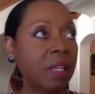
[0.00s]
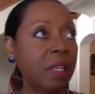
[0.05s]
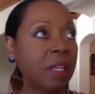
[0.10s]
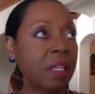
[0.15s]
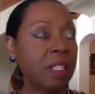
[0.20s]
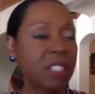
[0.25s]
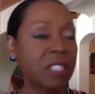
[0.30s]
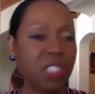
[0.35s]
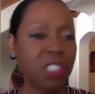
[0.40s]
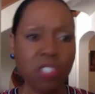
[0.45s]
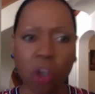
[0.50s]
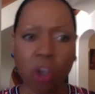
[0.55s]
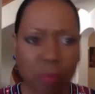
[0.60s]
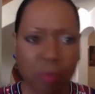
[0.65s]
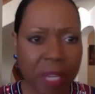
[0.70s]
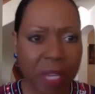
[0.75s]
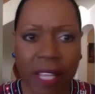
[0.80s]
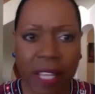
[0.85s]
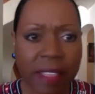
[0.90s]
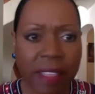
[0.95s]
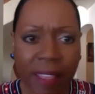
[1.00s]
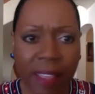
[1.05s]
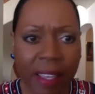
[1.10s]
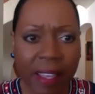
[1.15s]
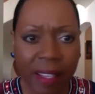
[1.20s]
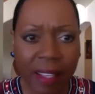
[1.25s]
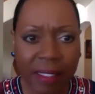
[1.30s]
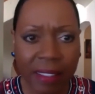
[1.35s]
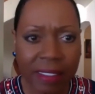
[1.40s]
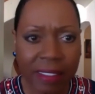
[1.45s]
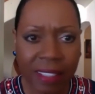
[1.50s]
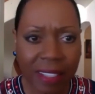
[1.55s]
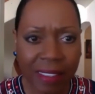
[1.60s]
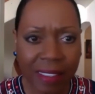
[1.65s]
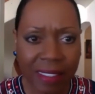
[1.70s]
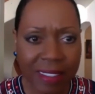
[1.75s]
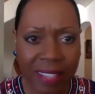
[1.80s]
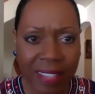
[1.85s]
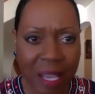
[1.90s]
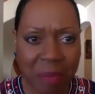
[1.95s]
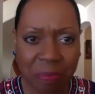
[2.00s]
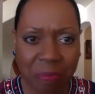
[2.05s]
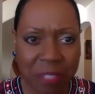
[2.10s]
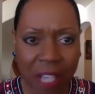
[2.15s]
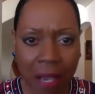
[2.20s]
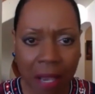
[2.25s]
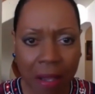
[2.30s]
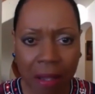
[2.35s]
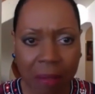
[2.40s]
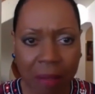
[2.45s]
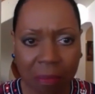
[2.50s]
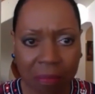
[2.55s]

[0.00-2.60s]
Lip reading: so many things at the same time.